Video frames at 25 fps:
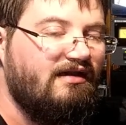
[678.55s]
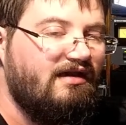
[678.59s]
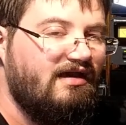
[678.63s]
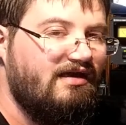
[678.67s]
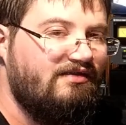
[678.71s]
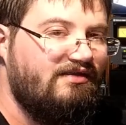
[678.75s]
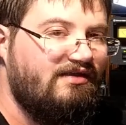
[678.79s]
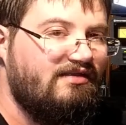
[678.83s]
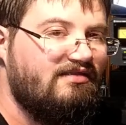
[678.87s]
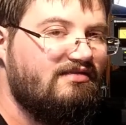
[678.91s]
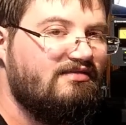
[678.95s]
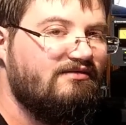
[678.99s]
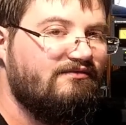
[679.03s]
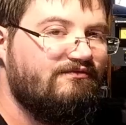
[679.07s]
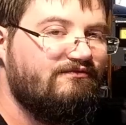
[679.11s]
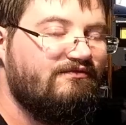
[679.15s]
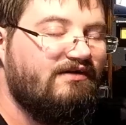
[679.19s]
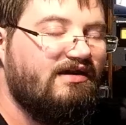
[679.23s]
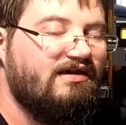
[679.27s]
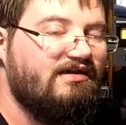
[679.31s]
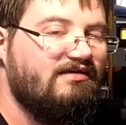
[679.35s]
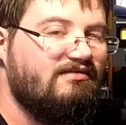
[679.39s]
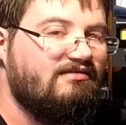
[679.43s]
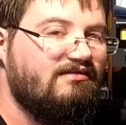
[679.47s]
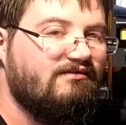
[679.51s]
And that's the
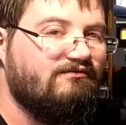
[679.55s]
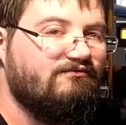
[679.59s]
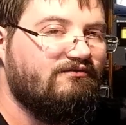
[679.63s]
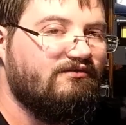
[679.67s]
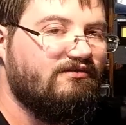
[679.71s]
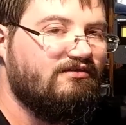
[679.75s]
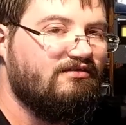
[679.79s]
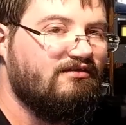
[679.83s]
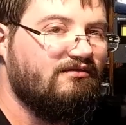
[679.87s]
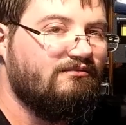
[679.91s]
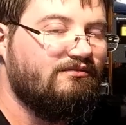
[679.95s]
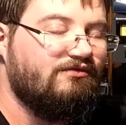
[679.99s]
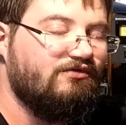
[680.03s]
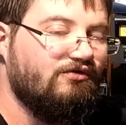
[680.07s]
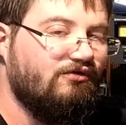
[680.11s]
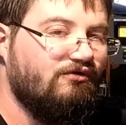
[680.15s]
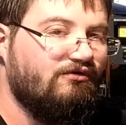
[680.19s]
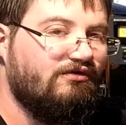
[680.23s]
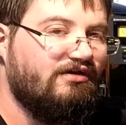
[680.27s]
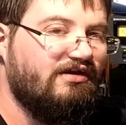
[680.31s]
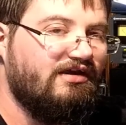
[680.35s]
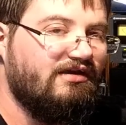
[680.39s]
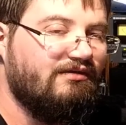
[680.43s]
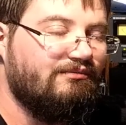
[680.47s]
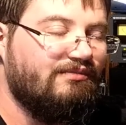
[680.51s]
phase difference I'm
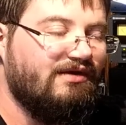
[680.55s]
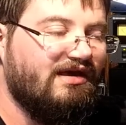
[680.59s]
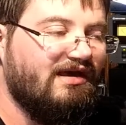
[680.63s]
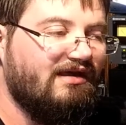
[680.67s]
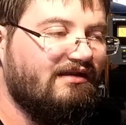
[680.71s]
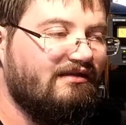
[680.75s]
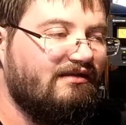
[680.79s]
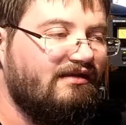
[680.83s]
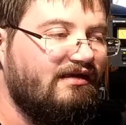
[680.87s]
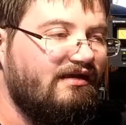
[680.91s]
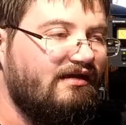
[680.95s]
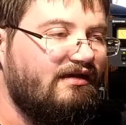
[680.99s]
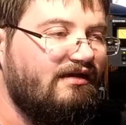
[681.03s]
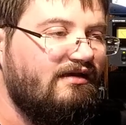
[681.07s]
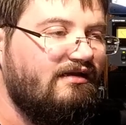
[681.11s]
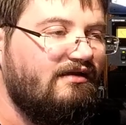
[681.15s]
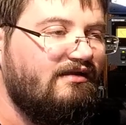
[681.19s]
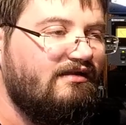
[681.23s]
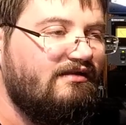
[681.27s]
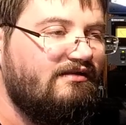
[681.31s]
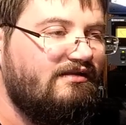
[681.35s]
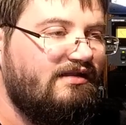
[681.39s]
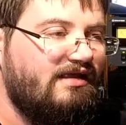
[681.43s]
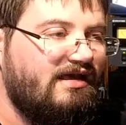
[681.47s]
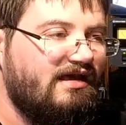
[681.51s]
talking about.
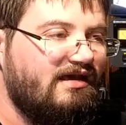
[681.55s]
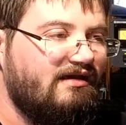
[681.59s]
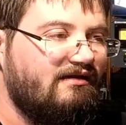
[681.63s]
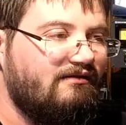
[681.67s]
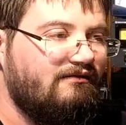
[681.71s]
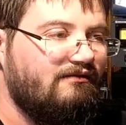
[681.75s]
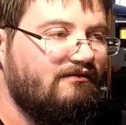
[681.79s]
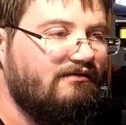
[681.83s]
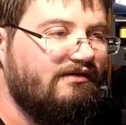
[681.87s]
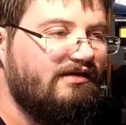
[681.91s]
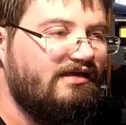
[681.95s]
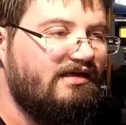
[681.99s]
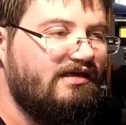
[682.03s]
Now,